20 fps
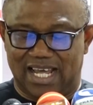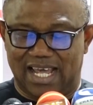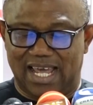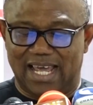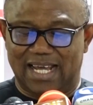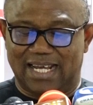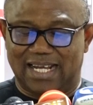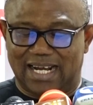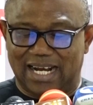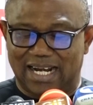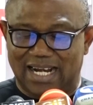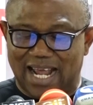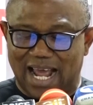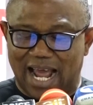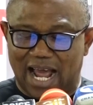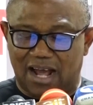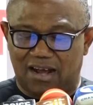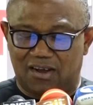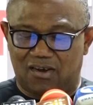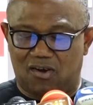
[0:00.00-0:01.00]
a
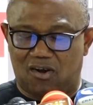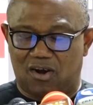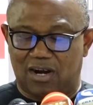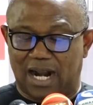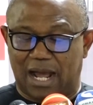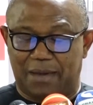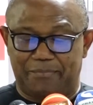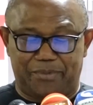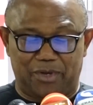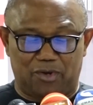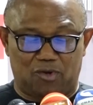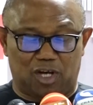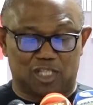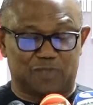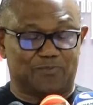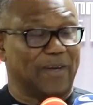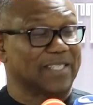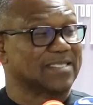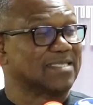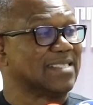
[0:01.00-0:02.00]
clear,
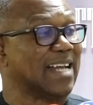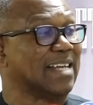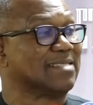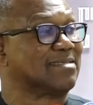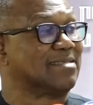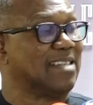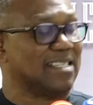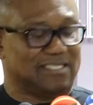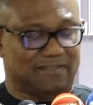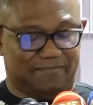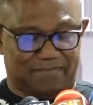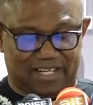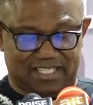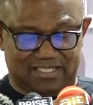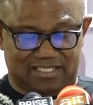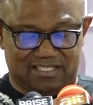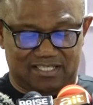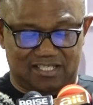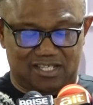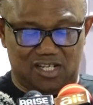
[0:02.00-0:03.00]
unambiguous personal
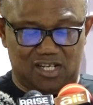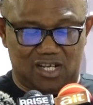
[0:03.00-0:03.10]
statement